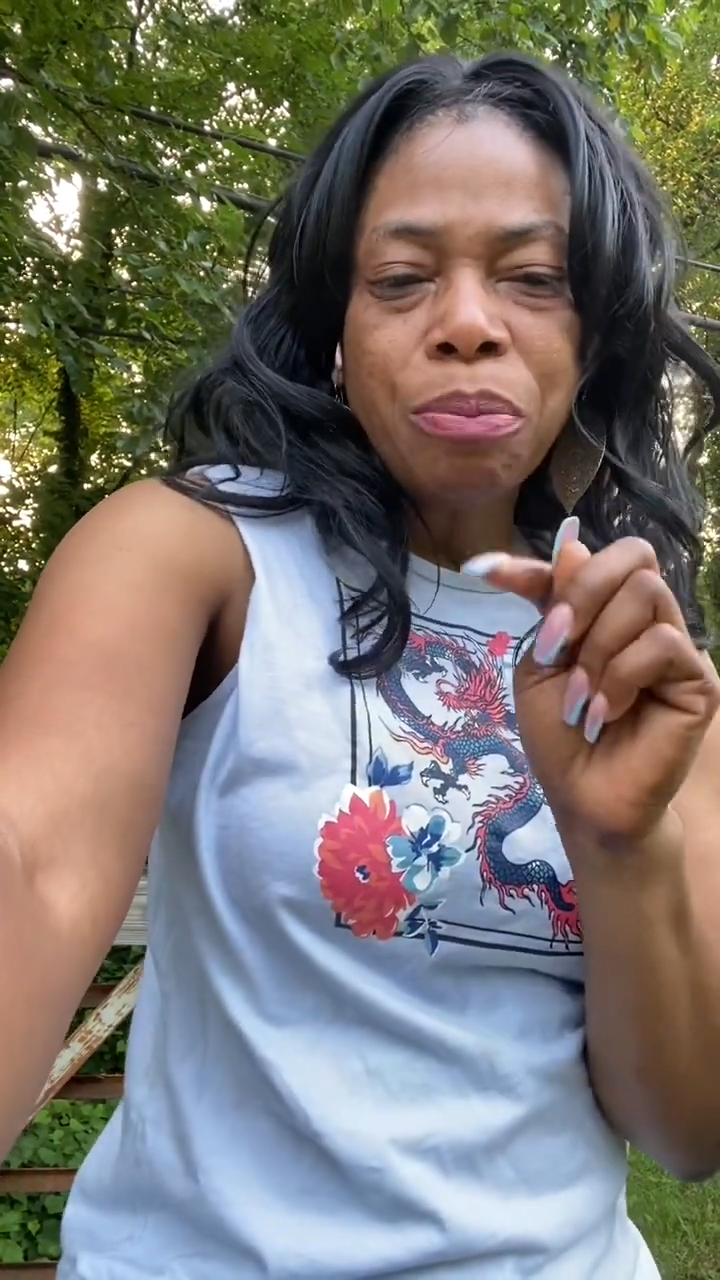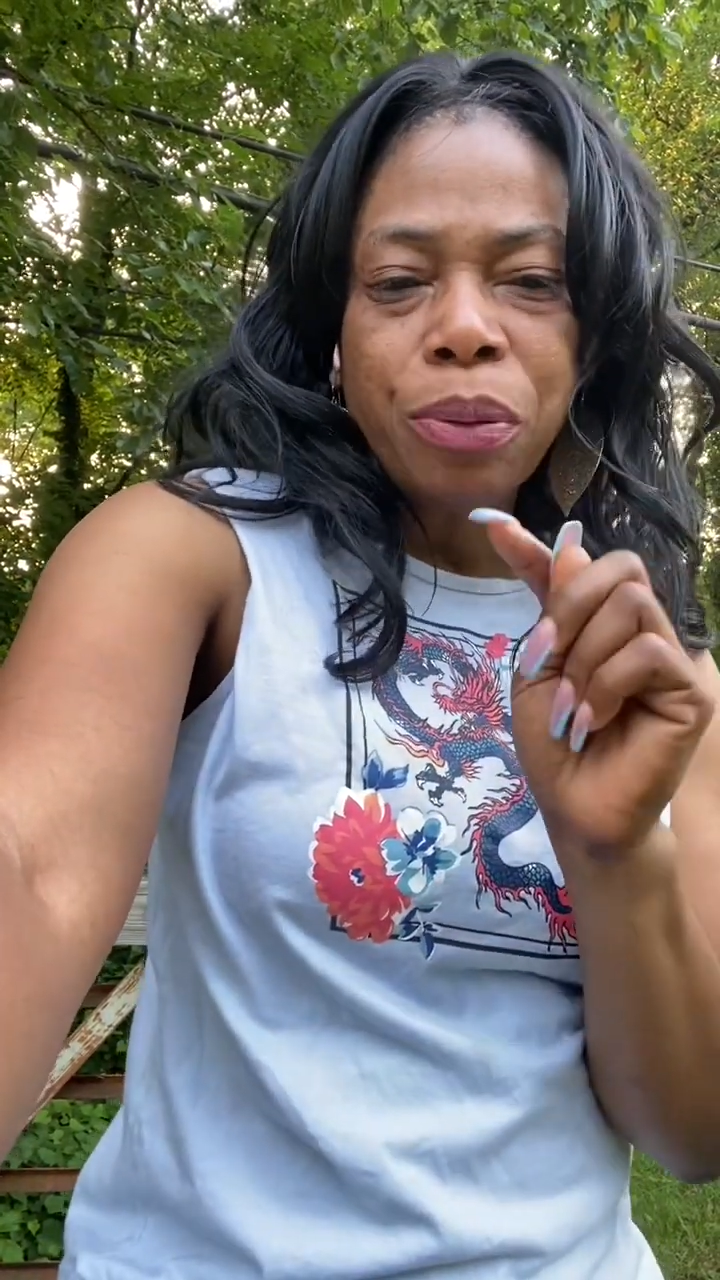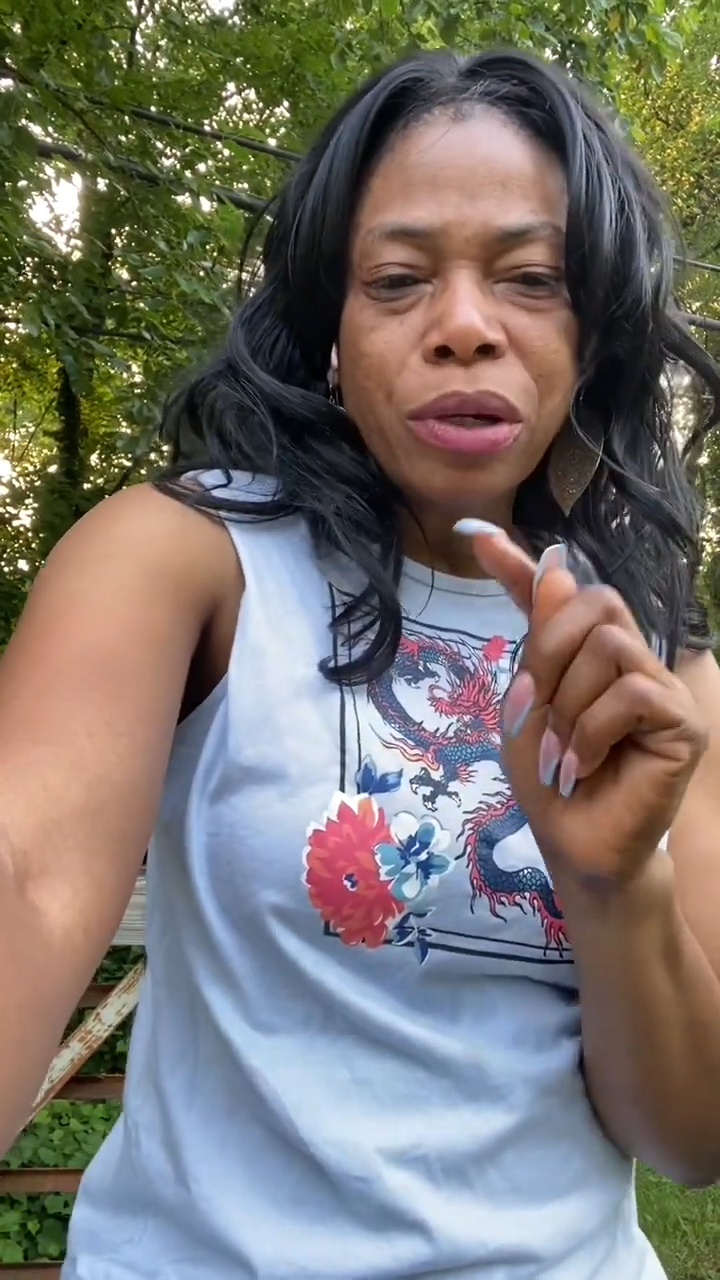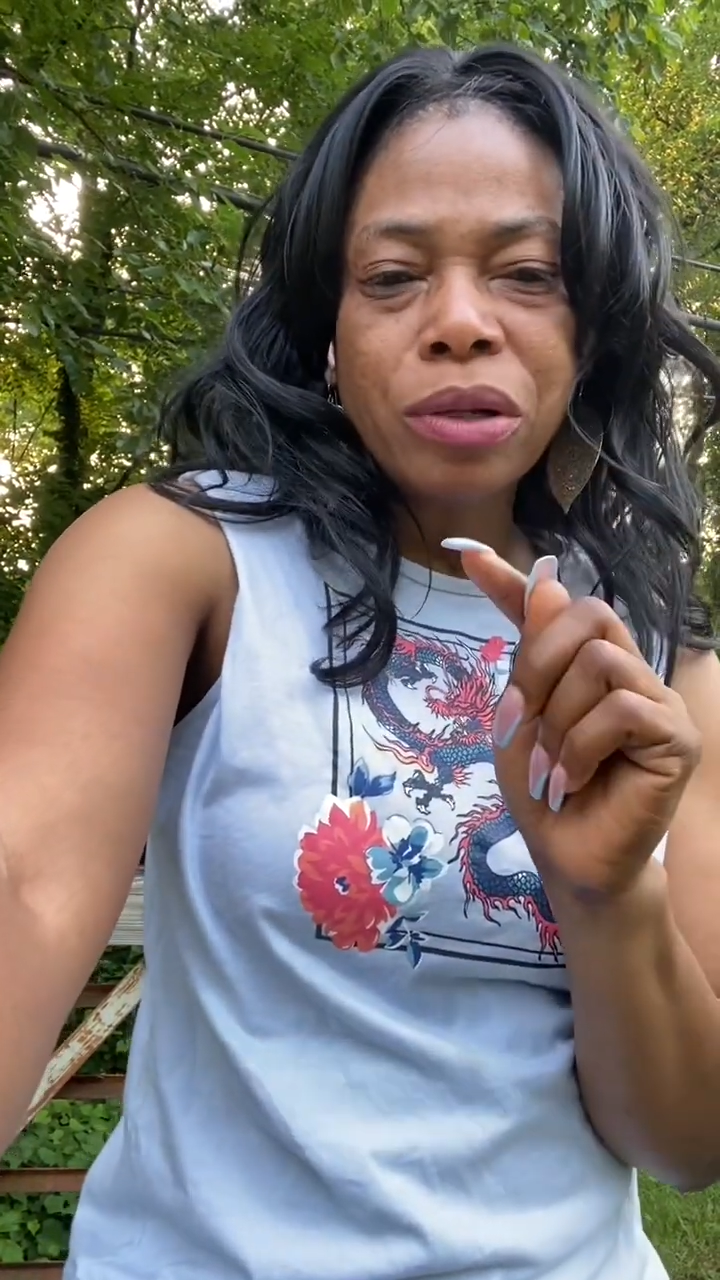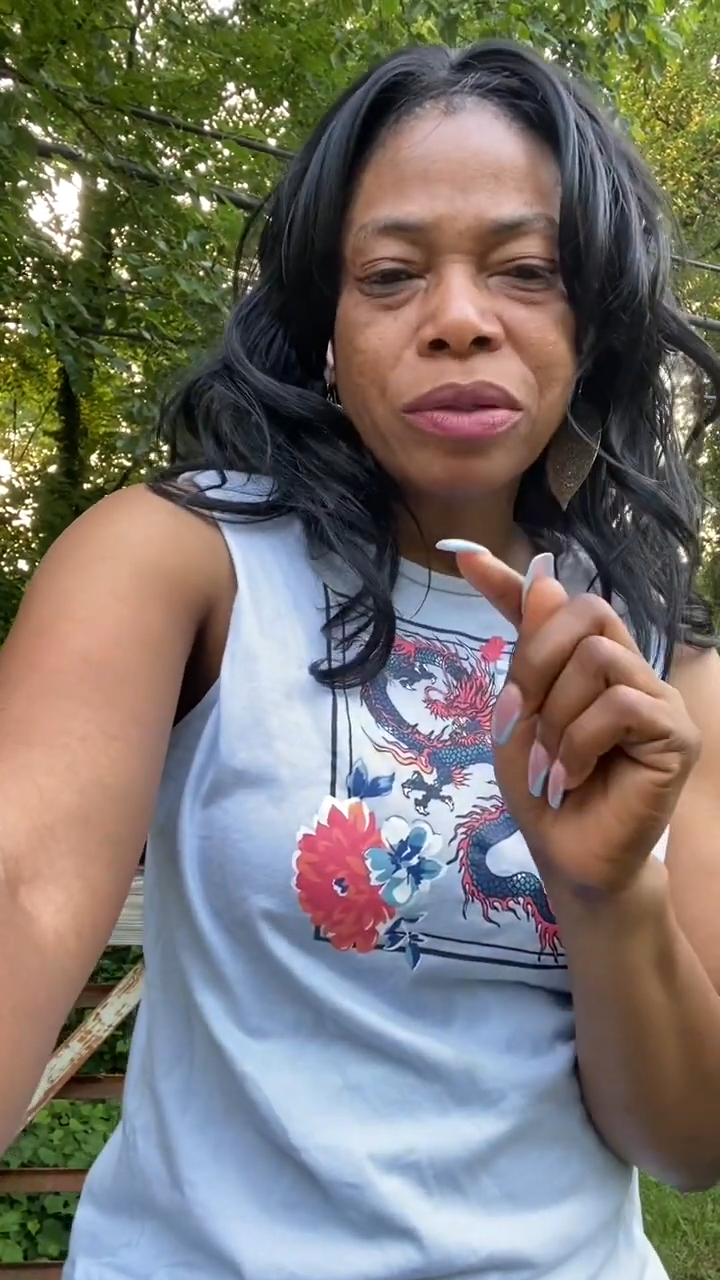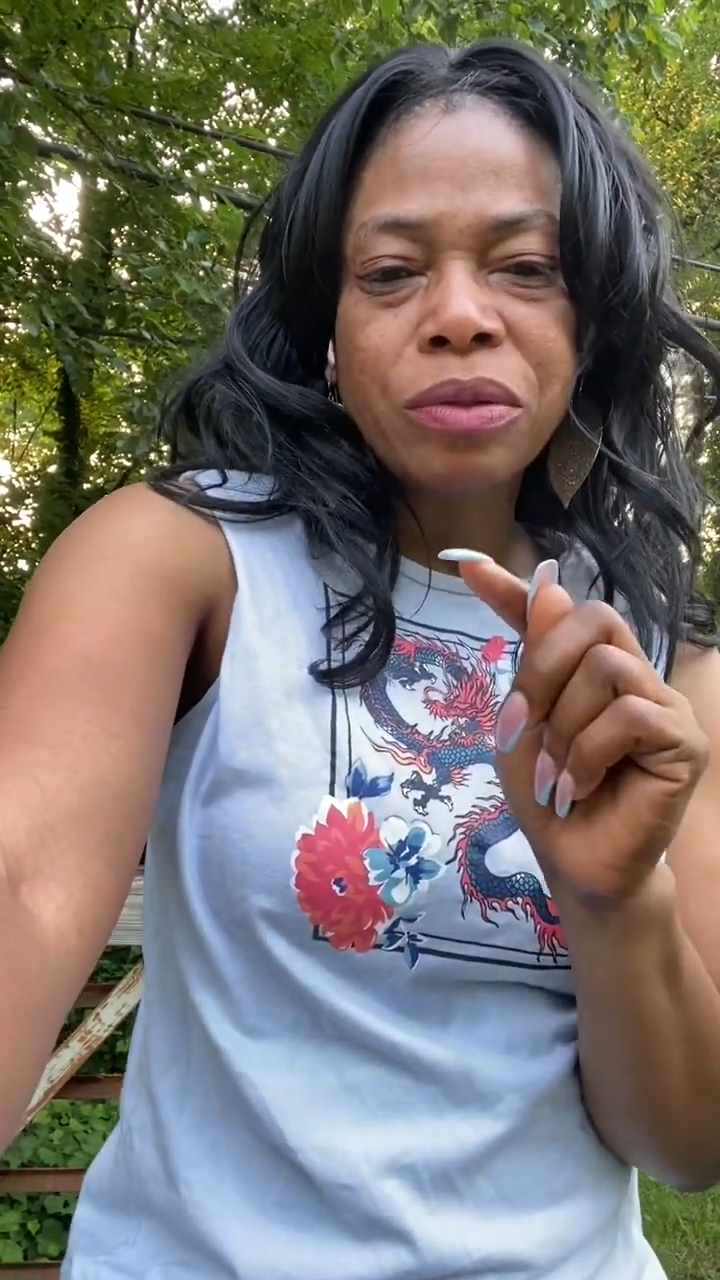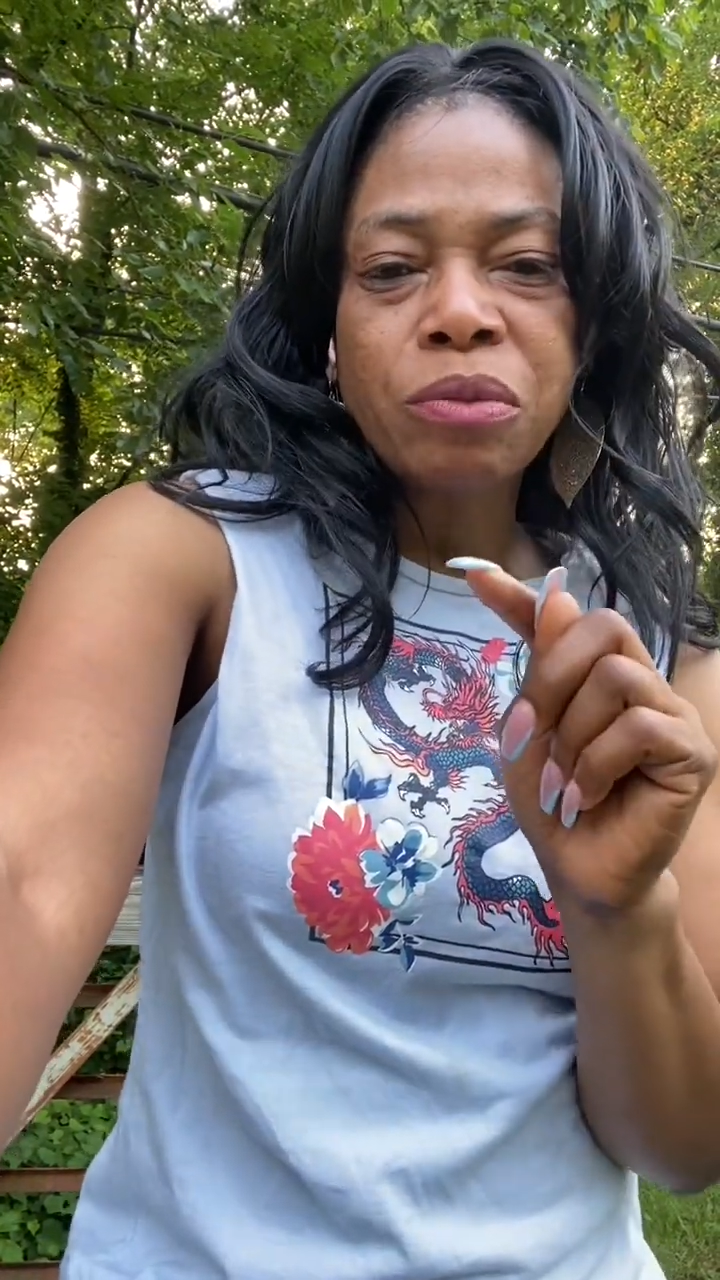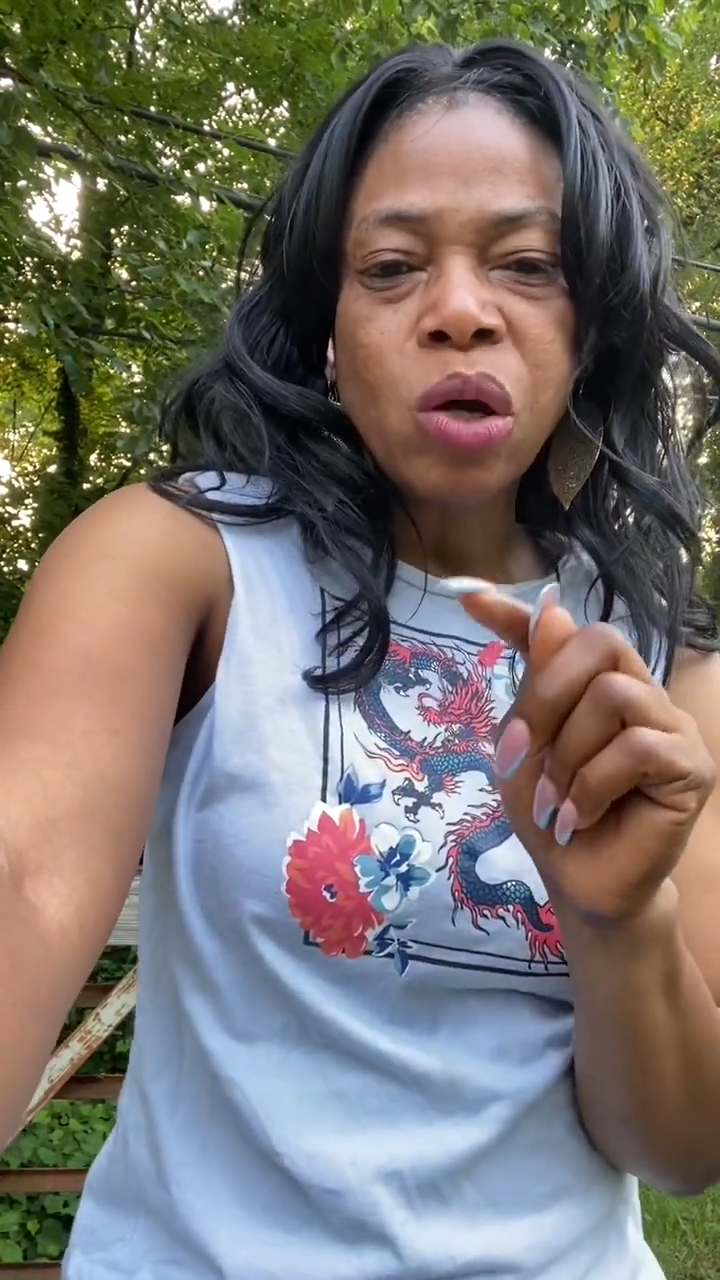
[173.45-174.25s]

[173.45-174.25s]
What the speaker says: person